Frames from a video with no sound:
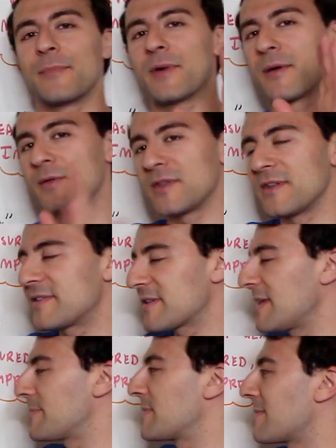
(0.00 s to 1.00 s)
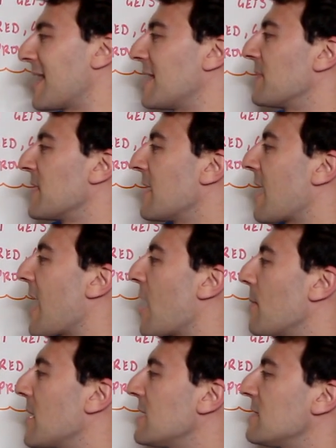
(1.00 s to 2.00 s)
but you need to keep in mind
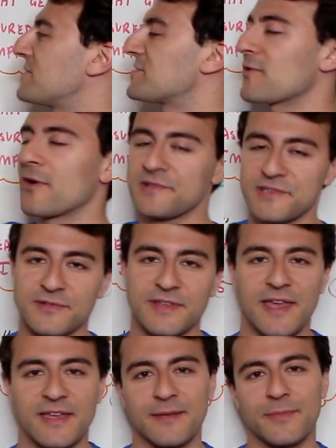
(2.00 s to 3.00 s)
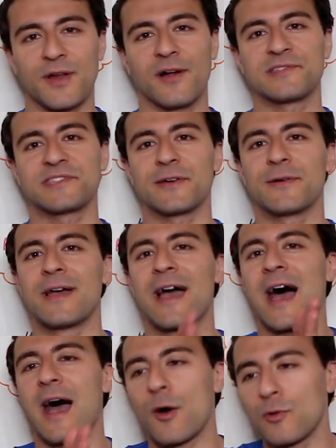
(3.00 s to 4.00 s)
how many strokes you're taking, but also
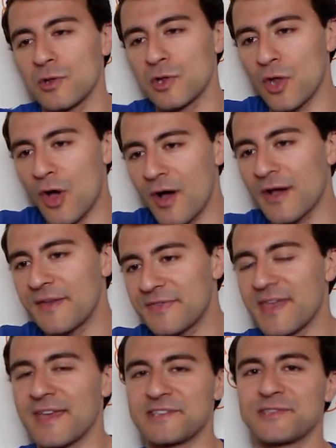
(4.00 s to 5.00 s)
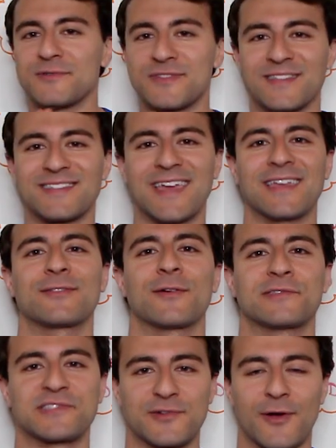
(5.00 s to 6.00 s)
how long it takes you to take
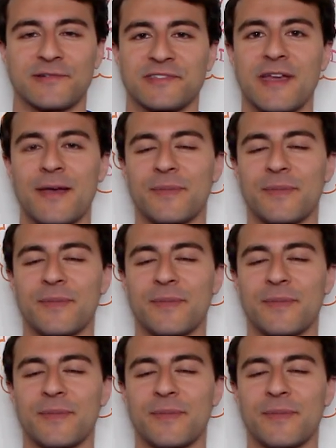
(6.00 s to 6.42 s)
those strokes.